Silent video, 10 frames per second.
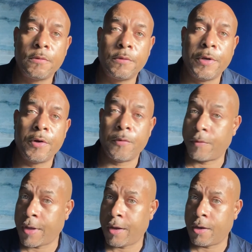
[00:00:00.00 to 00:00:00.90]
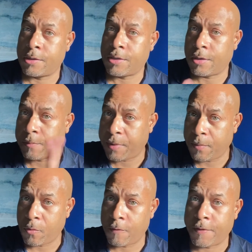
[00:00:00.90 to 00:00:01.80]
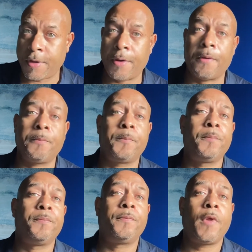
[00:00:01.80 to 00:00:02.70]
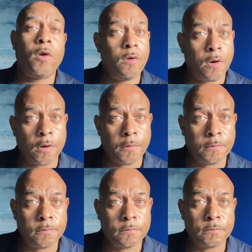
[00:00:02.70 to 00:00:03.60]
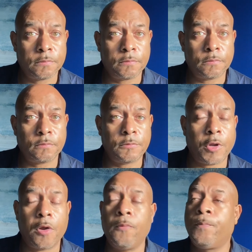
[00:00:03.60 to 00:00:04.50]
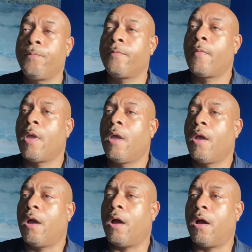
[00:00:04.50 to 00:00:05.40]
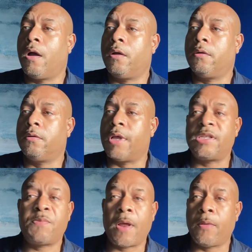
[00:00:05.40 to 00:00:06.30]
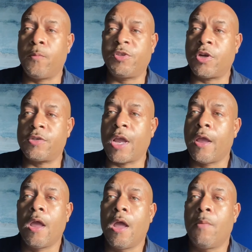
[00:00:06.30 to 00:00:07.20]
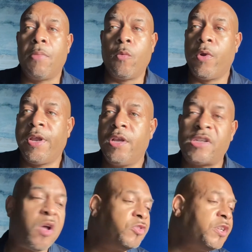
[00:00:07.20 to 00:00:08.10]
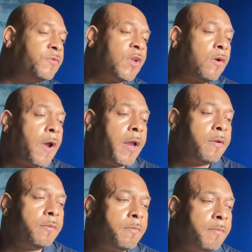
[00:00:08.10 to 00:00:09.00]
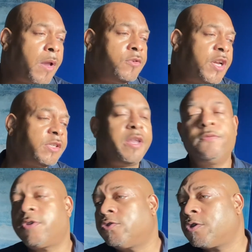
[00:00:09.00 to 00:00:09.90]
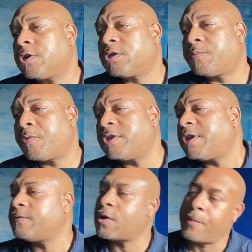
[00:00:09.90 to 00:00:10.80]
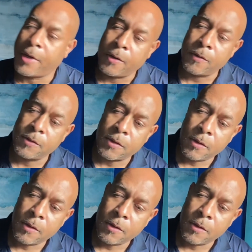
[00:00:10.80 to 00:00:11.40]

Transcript: You know, they, as the people over there, hurt her. You know, uh, that's probably what you're going to say. But Whitney Houston, oh, she was on crack. Michael Jackson, he was on drugs. Prince, he was on pills.